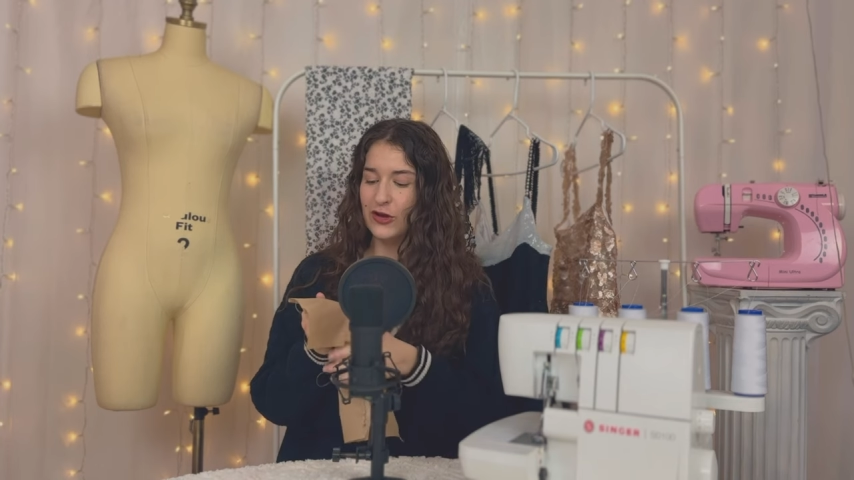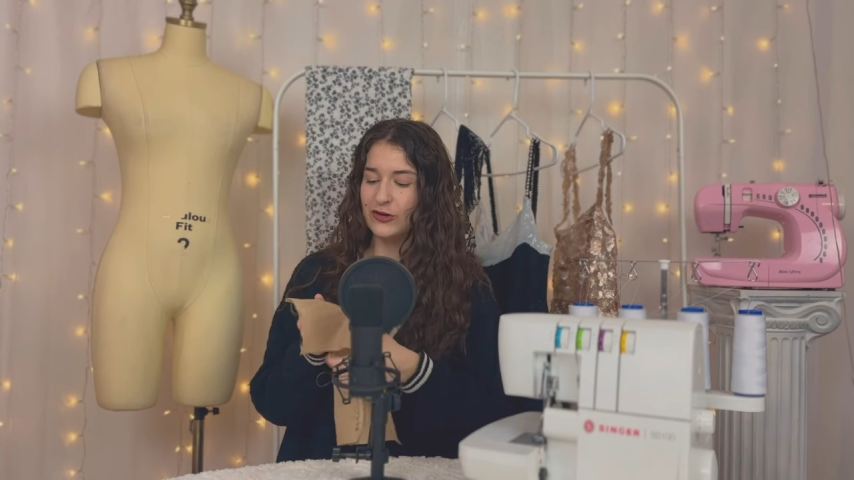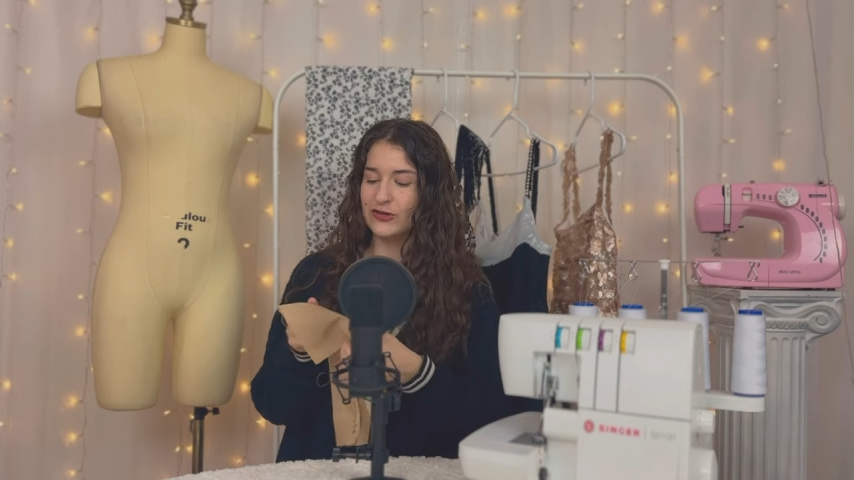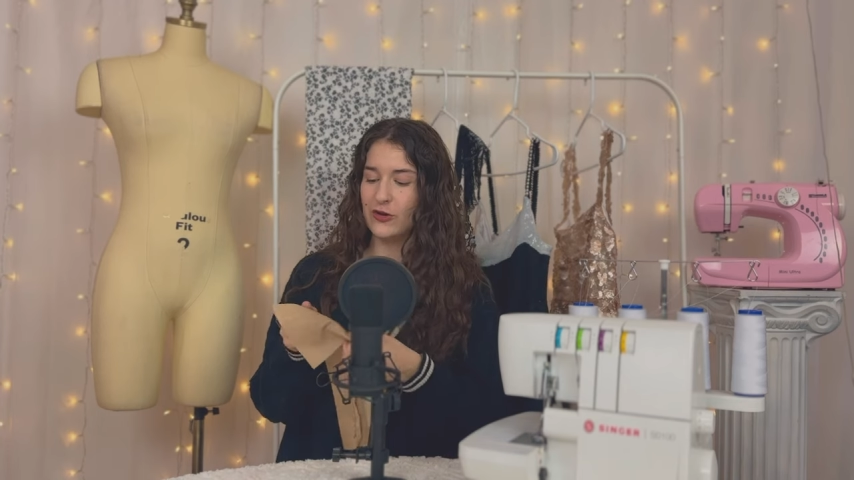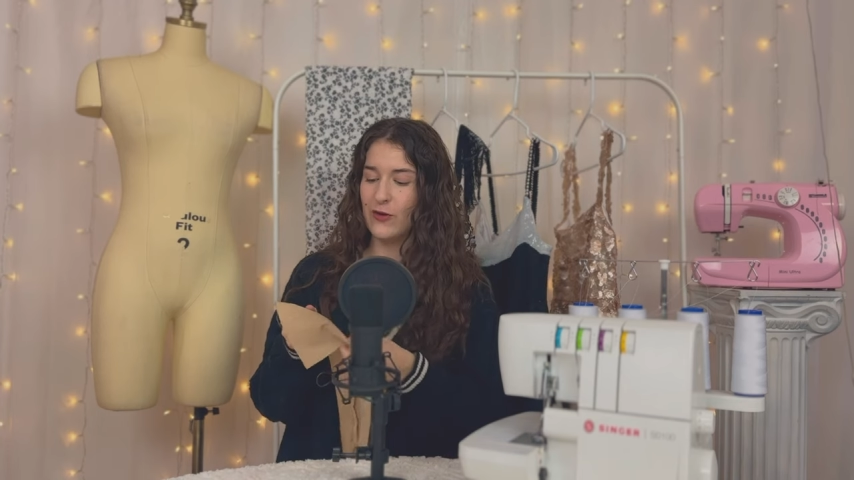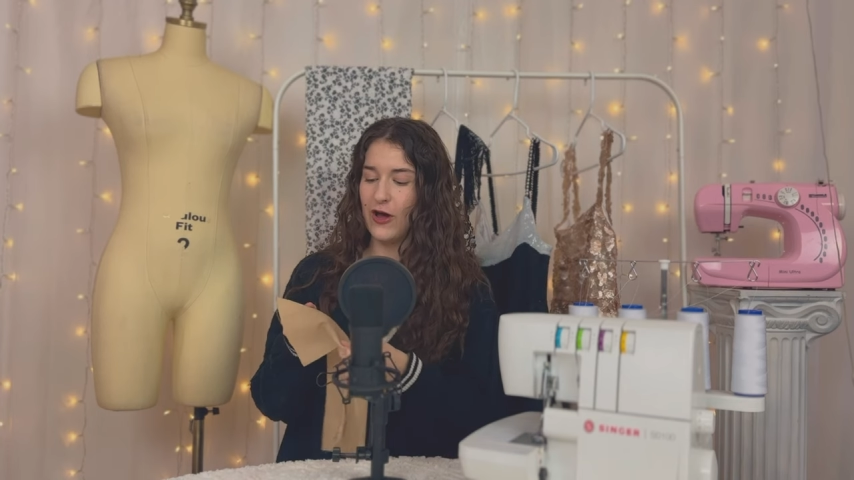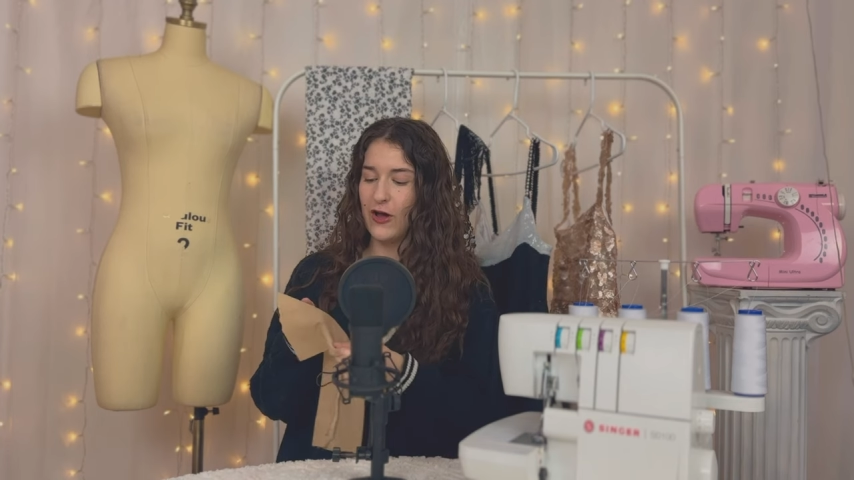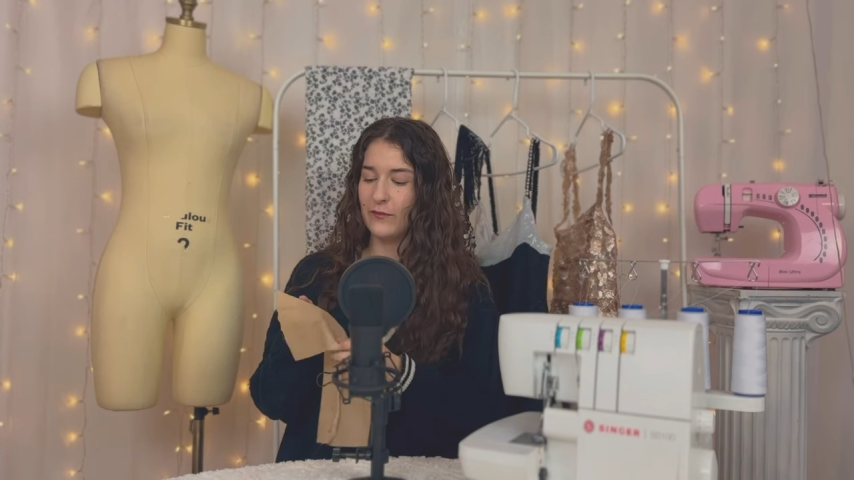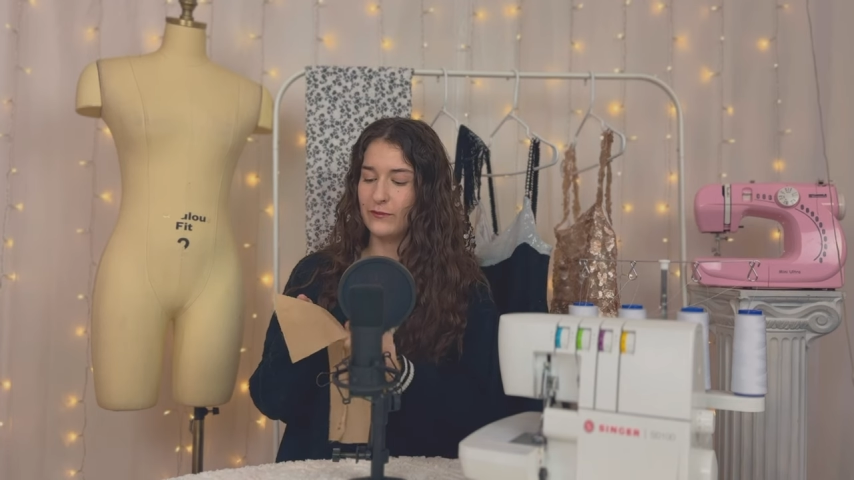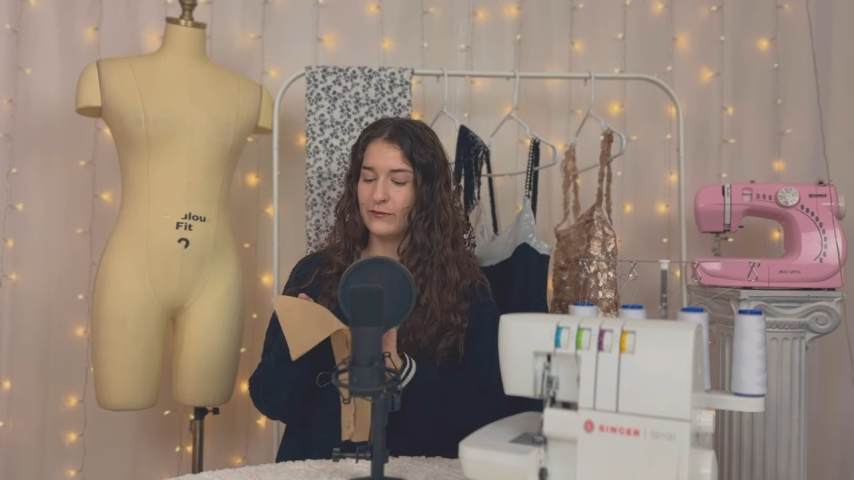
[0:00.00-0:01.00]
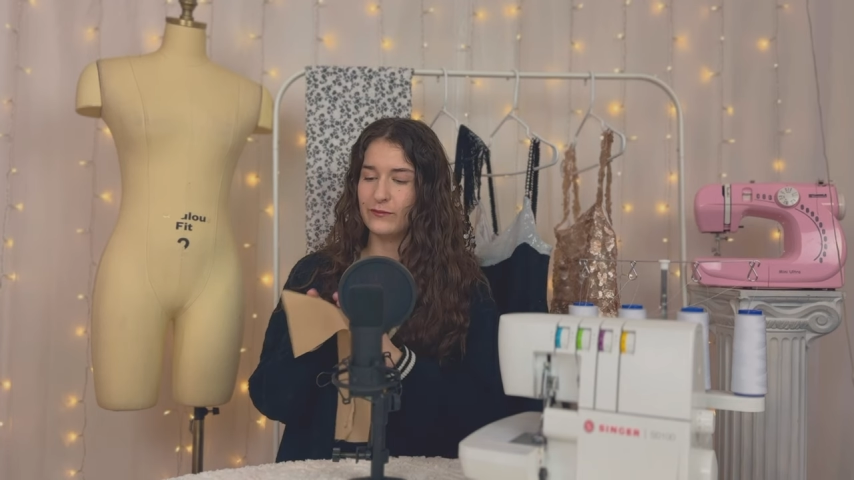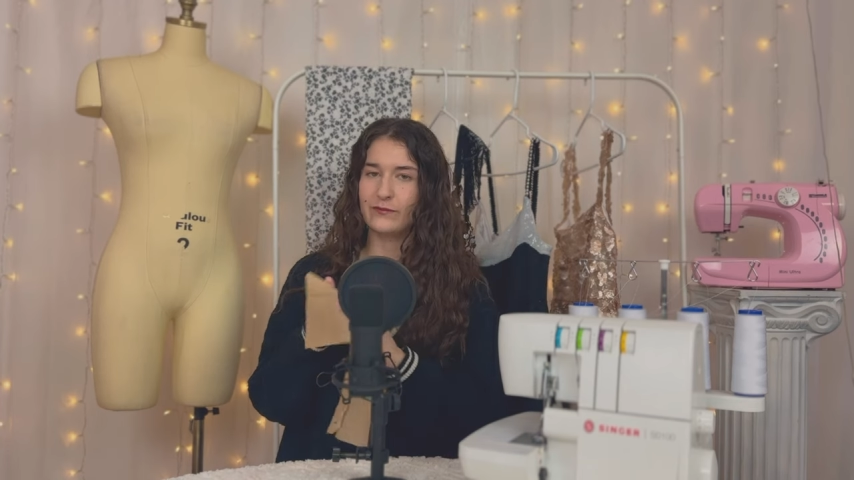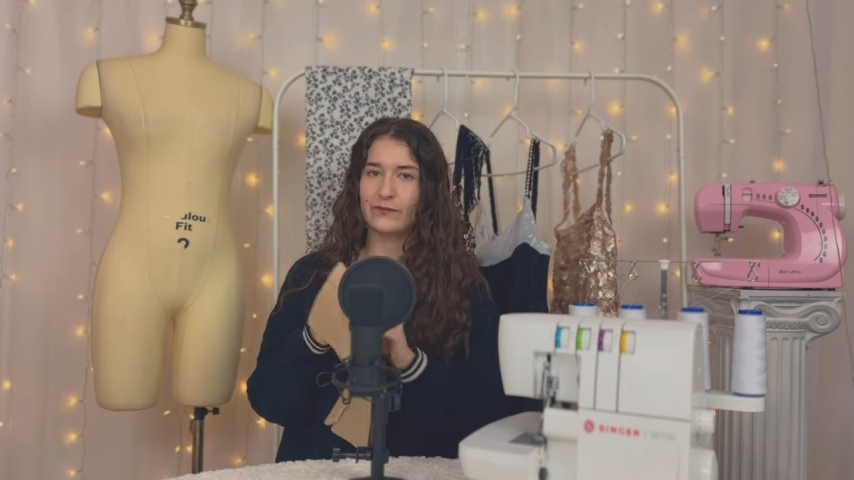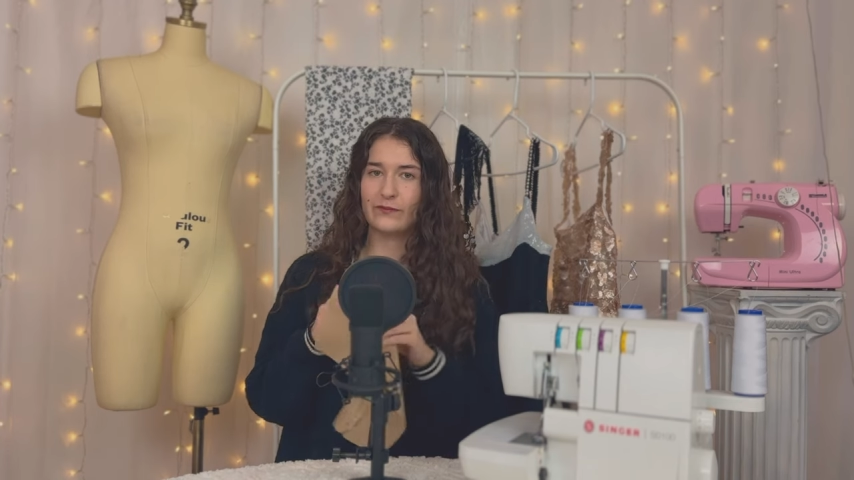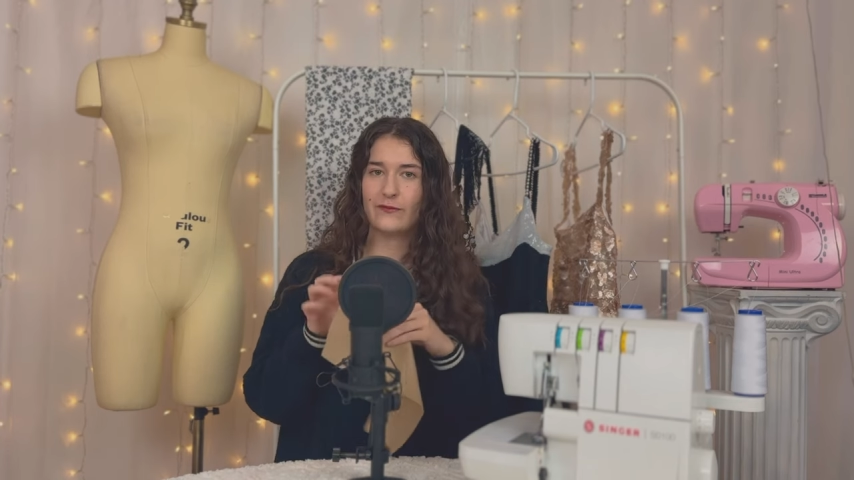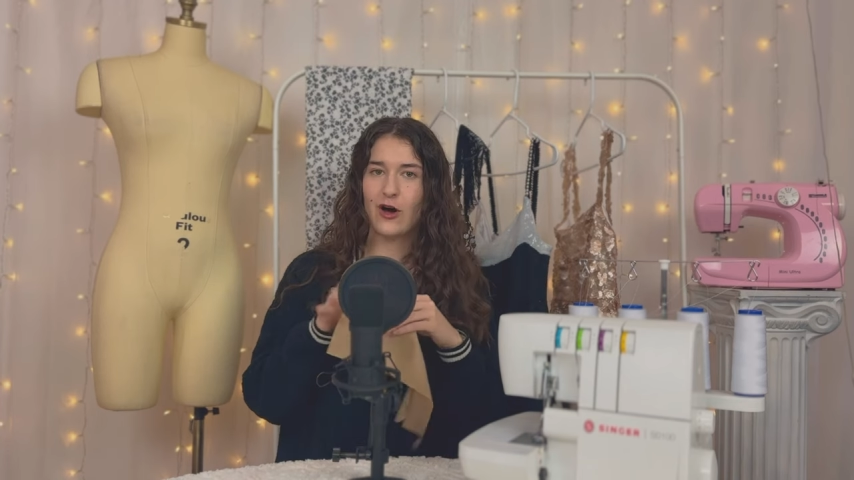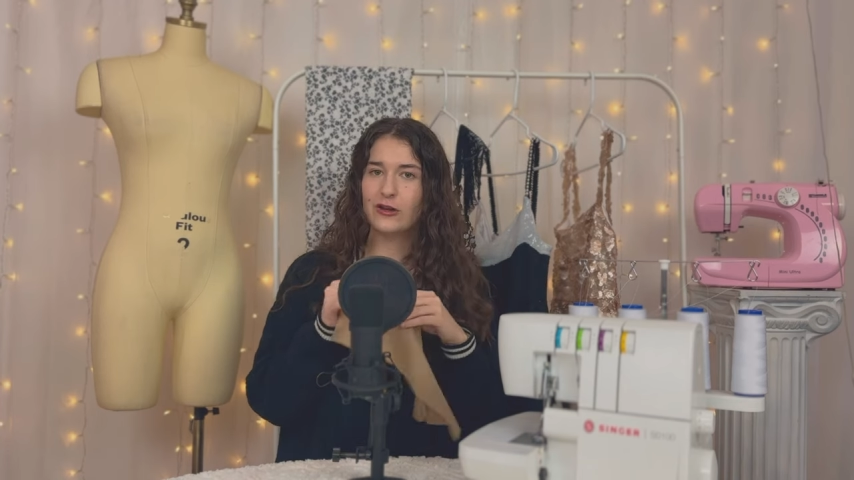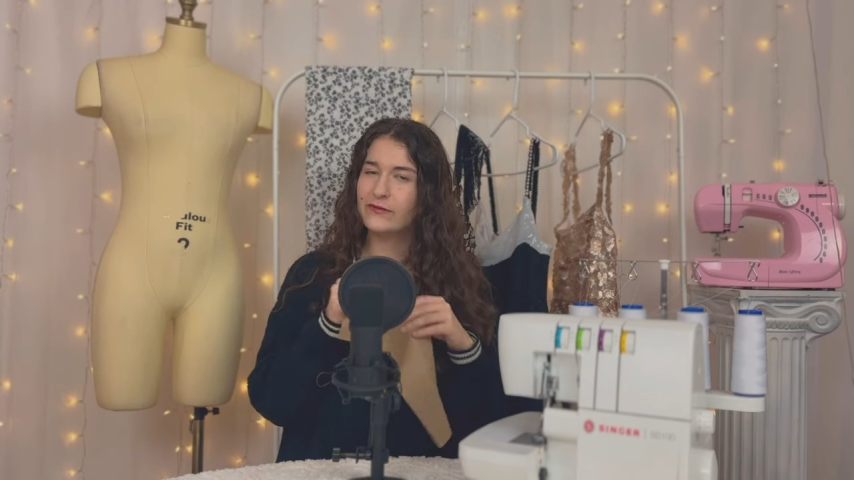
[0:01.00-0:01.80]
So um, all